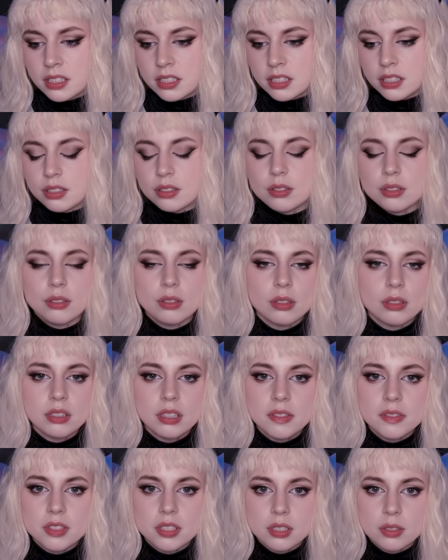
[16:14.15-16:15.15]
You know, you could
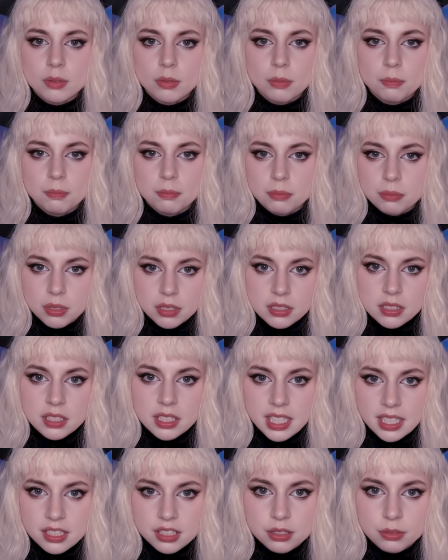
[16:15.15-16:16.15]
have just brought an
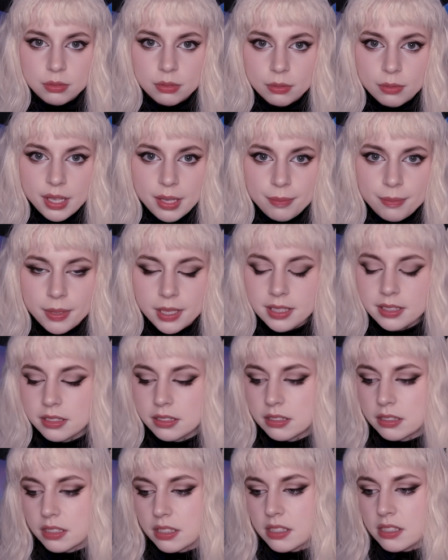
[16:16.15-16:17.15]
actual weapon.
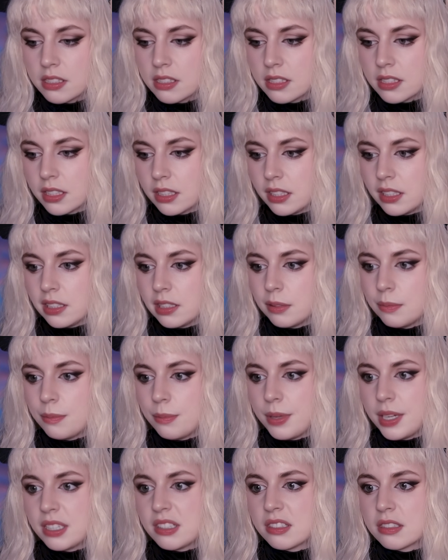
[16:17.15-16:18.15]
This is a little
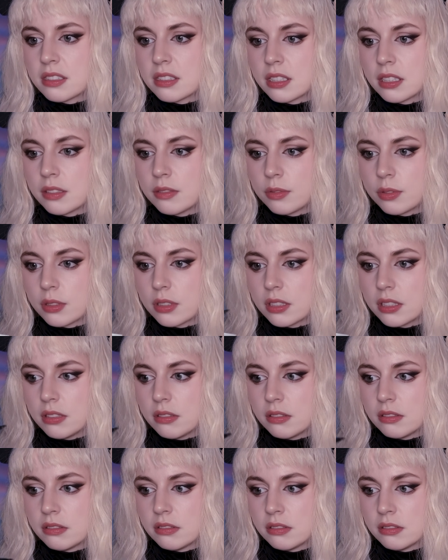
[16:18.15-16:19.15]
embarrassing for you.
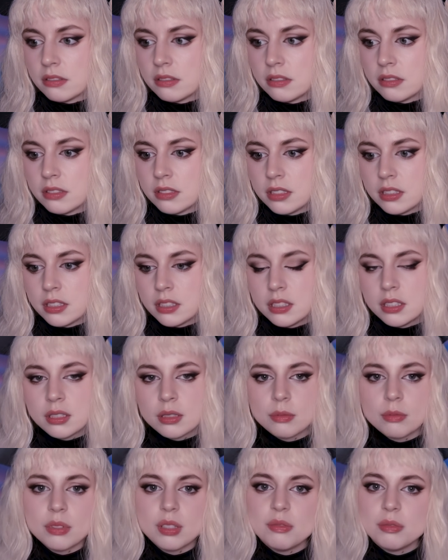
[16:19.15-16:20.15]

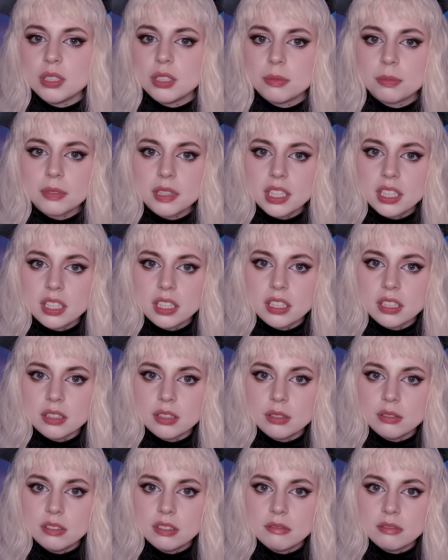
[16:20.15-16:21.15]
What were you planning on
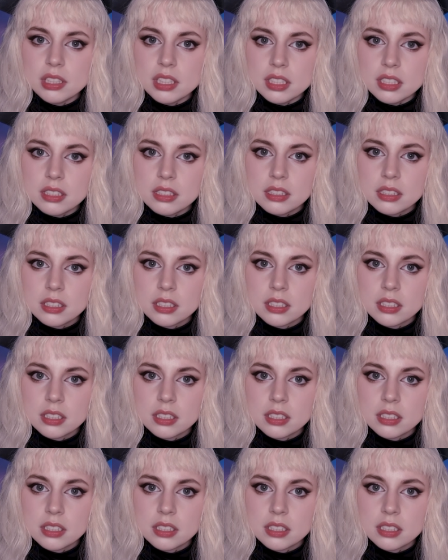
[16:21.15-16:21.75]
doing with this?